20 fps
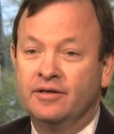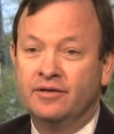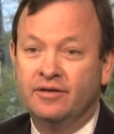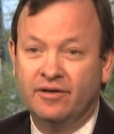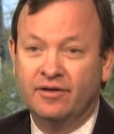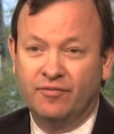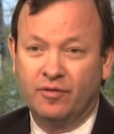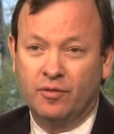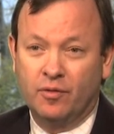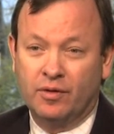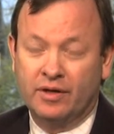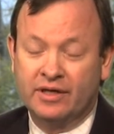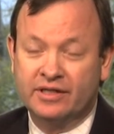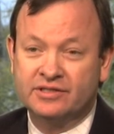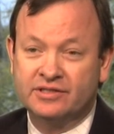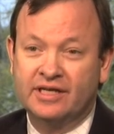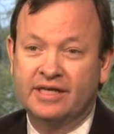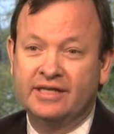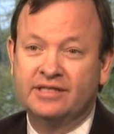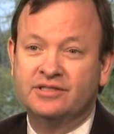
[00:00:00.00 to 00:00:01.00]
different
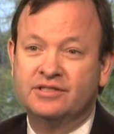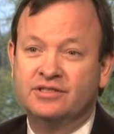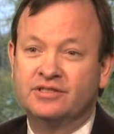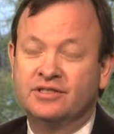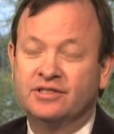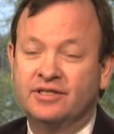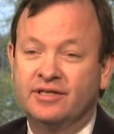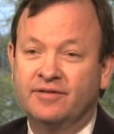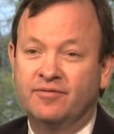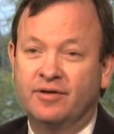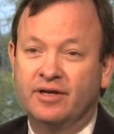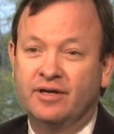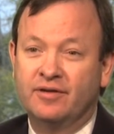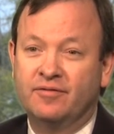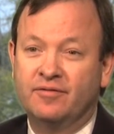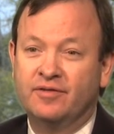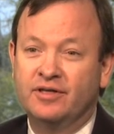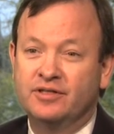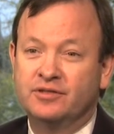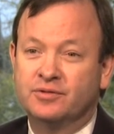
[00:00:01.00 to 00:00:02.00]
organizations and different
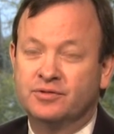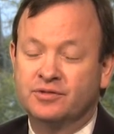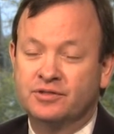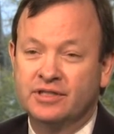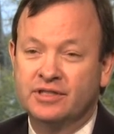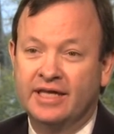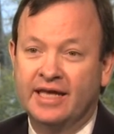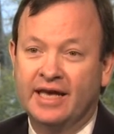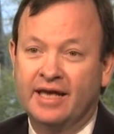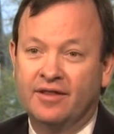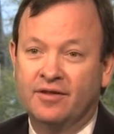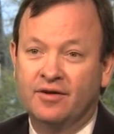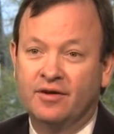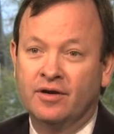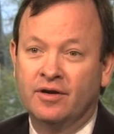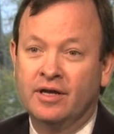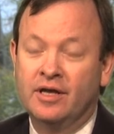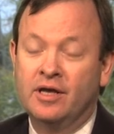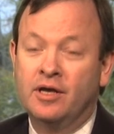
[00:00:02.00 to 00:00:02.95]
individuals together,